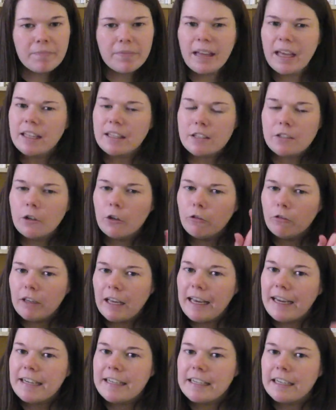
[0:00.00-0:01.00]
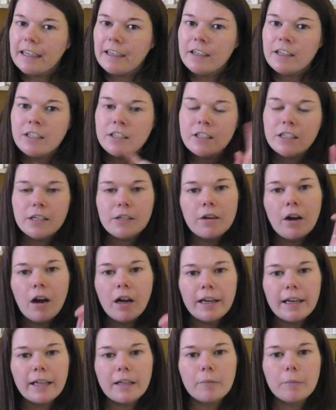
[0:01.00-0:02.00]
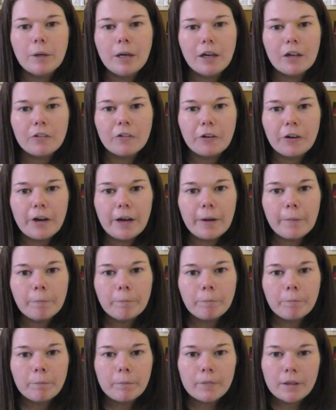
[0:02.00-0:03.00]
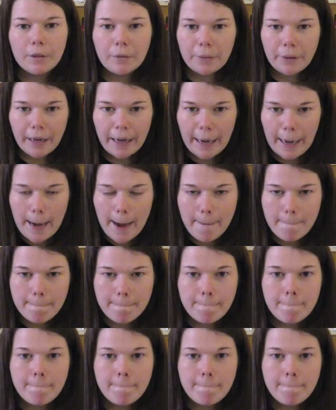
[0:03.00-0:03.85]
that's not related, so you can't get the mark for it. Okay?